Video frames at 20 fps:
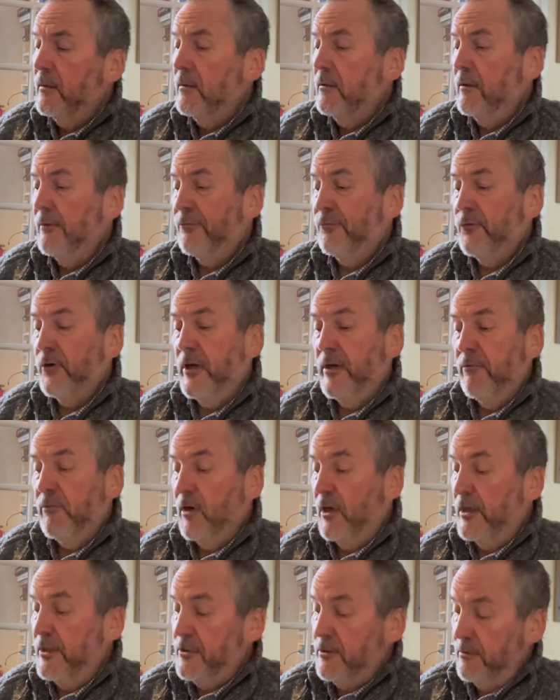The
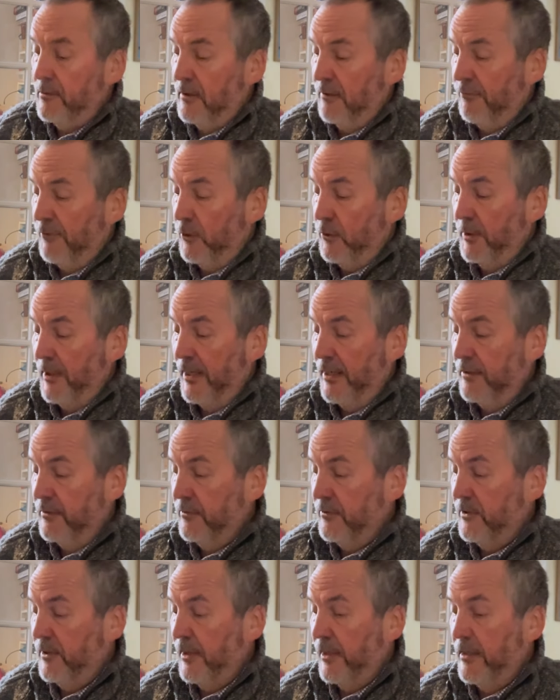Freewrite, if you
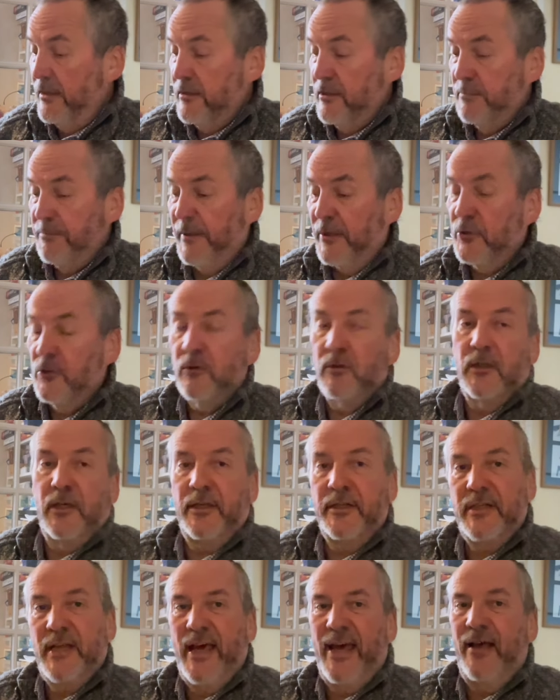hit the special
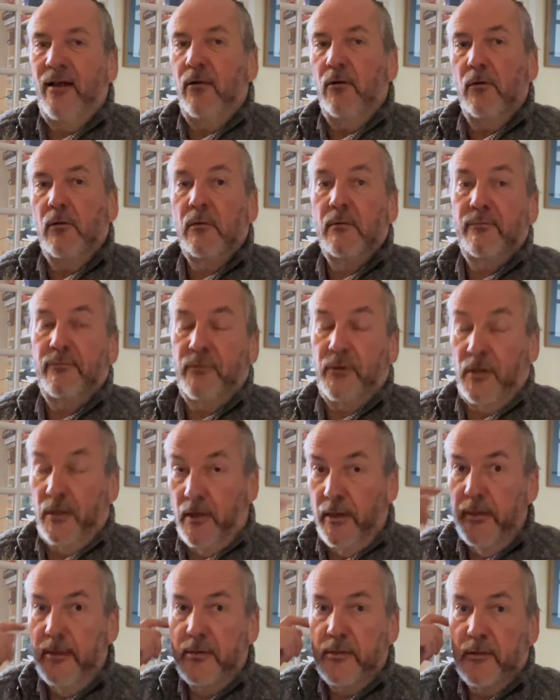and L for
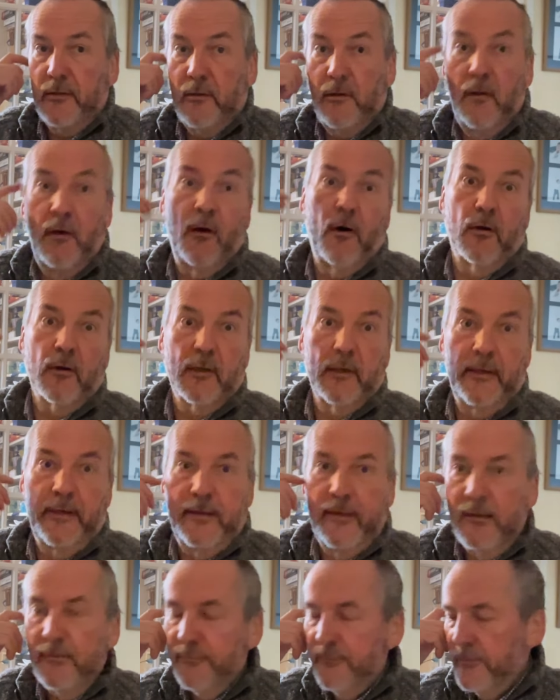light, oddly
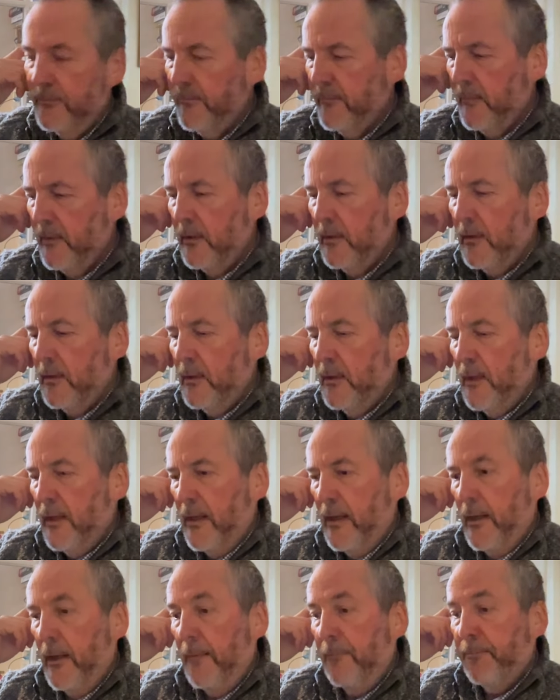enough,
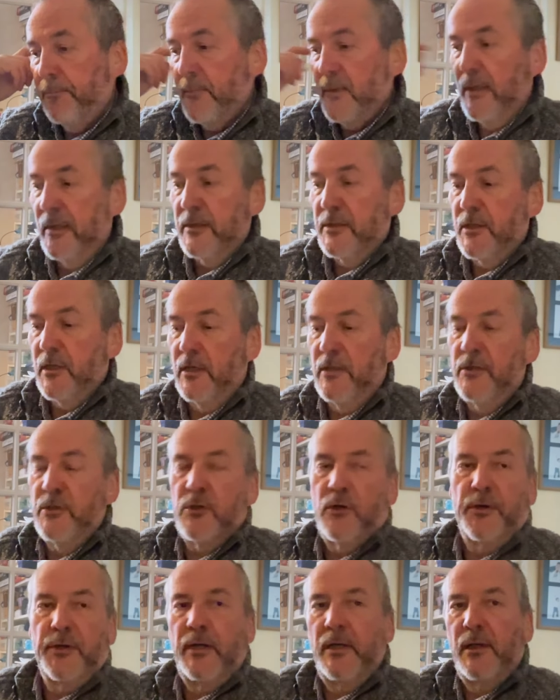it turns
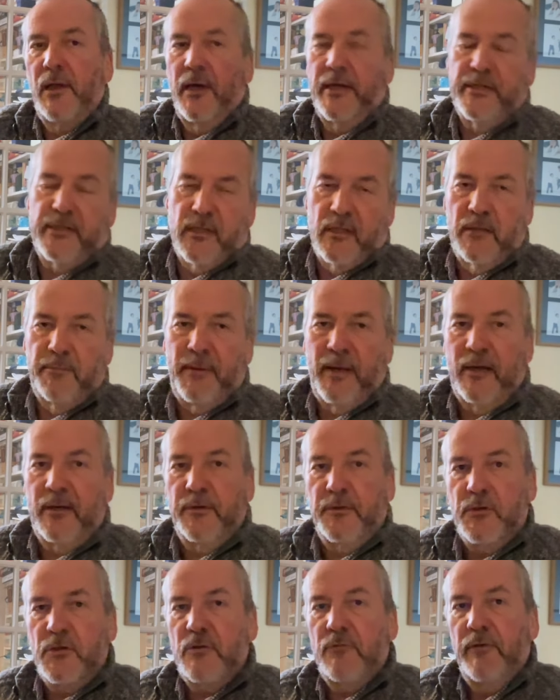on a light at the back of
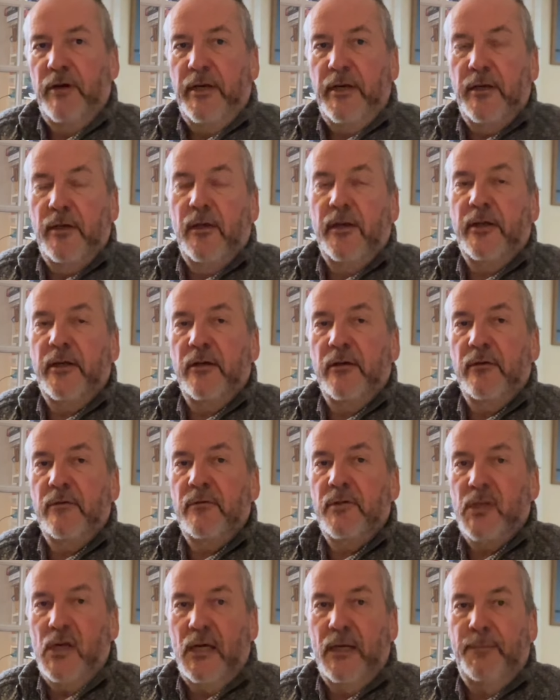the screen and I can
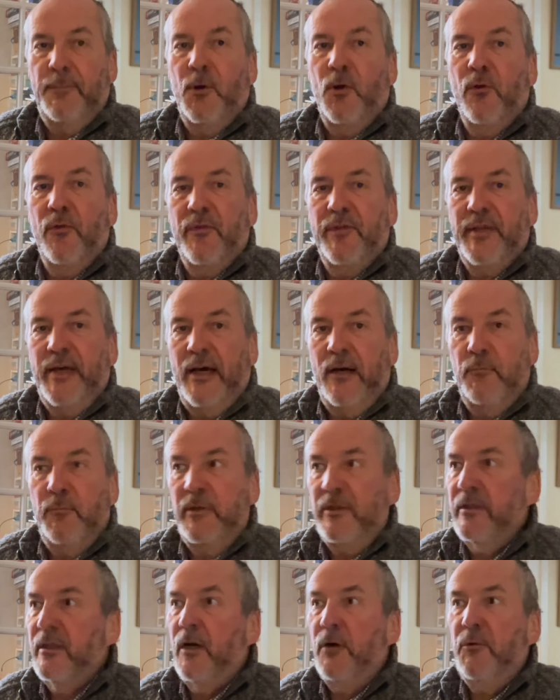type on that
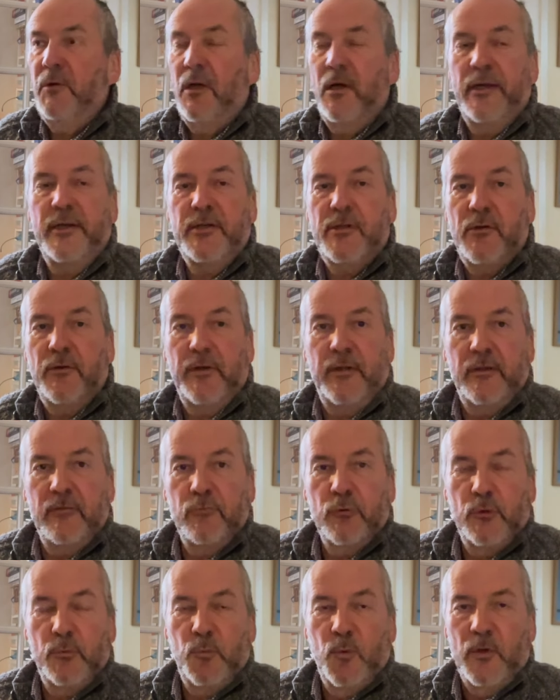with no lights on in the
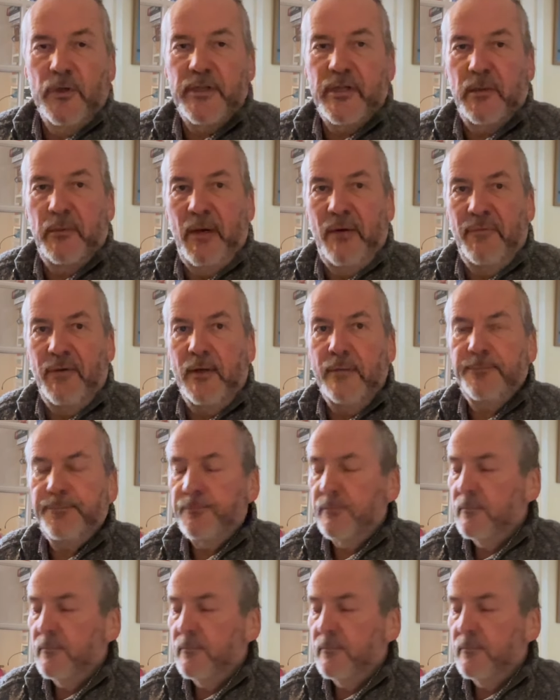room whatsoever.